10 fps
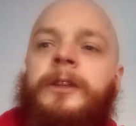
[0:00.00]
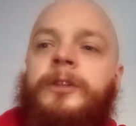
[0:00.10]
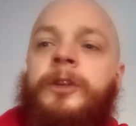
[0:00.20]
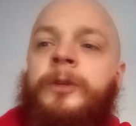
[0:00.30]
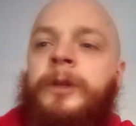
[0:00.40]

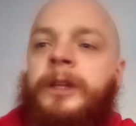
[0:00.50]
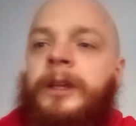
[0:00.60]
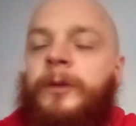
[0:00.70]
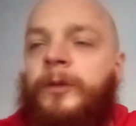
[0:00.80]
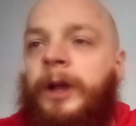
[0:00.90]
Now,
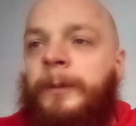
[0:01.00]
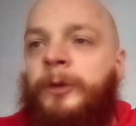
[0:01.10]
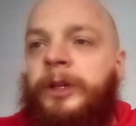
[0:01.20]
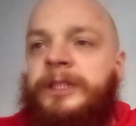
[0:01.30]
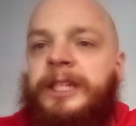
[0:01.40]
I'm
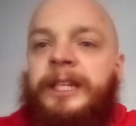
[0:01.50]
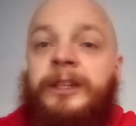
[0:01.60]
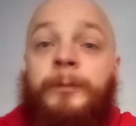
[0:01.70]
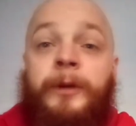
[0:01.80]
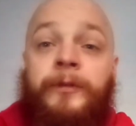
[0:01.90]
going to say
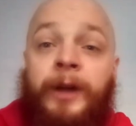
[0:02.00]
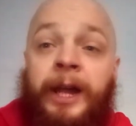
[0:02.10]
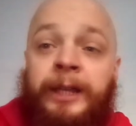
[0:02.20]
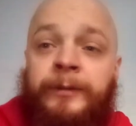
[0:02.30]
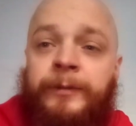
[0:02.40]
number
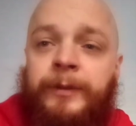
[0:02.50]
5